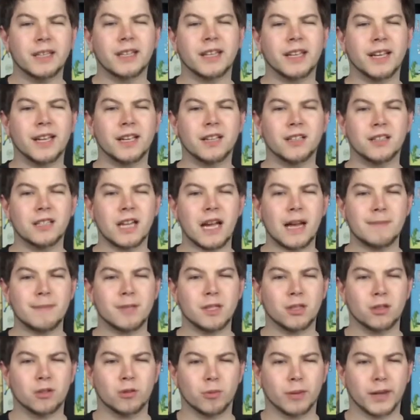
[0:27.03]

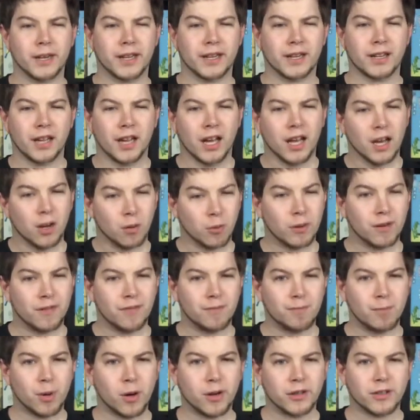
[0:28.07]
Kingdomino week with
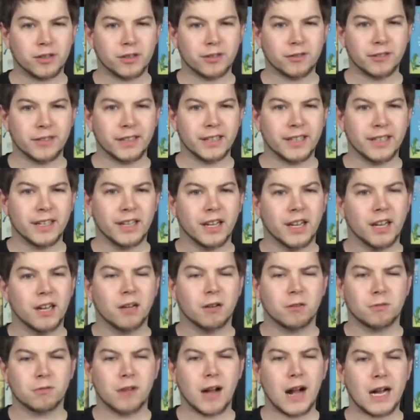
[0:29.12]
part 3,
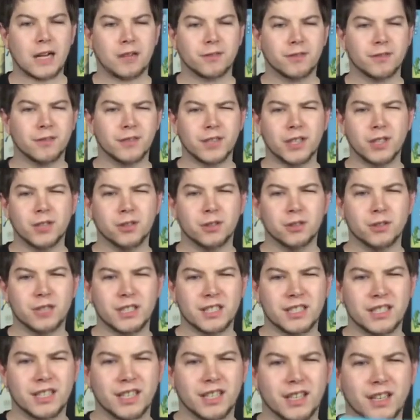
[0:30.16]
Rock
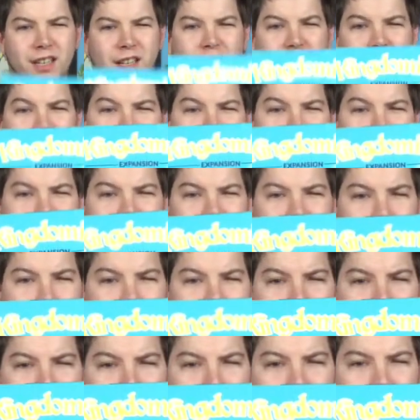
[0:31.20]
Reviews,
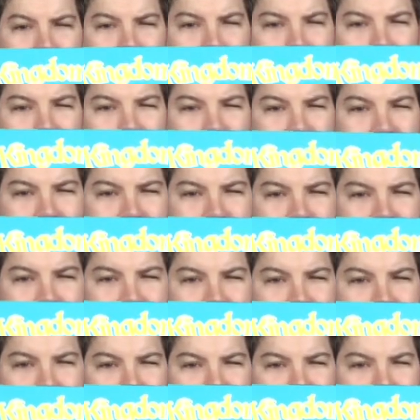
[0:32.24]
Kingdomino Age
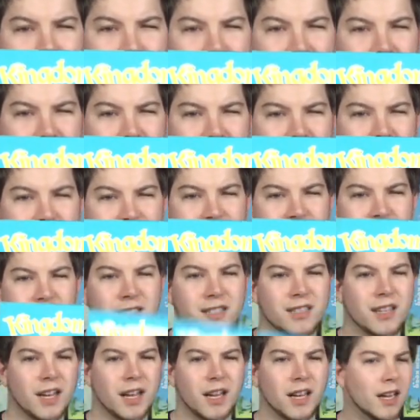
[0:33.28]
of Giants.
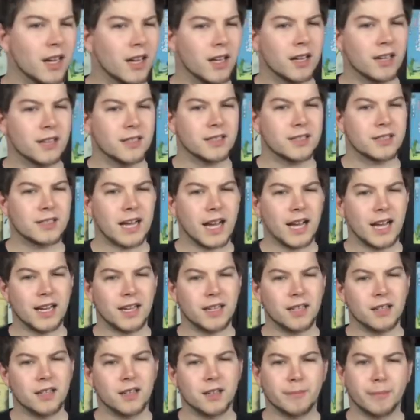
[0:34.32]

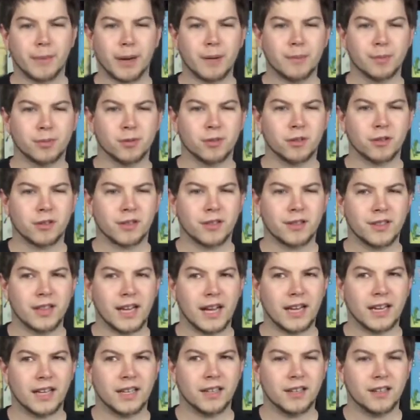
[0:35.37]
Designed by Bruno
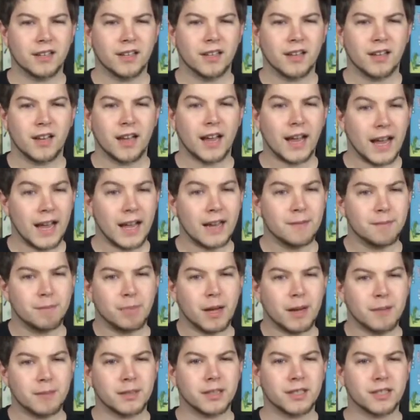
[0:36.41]
Cathala and
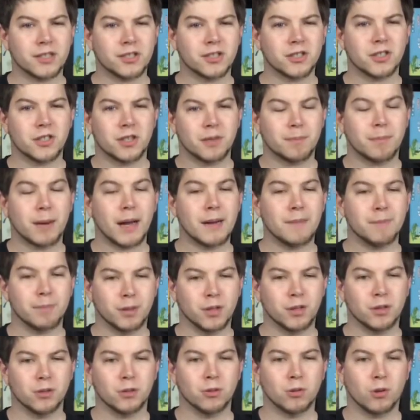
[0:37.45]
published by
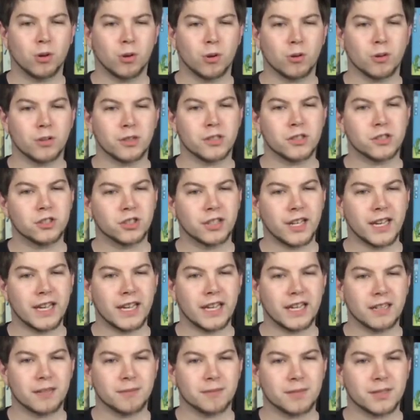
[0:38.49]
Blue Orange
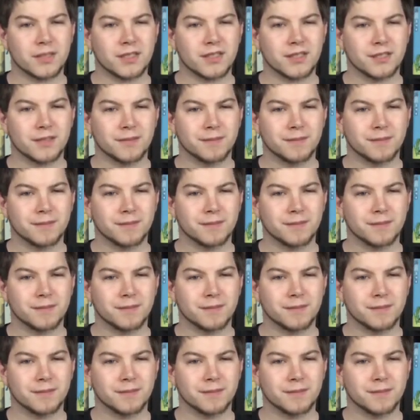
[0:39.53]
Games.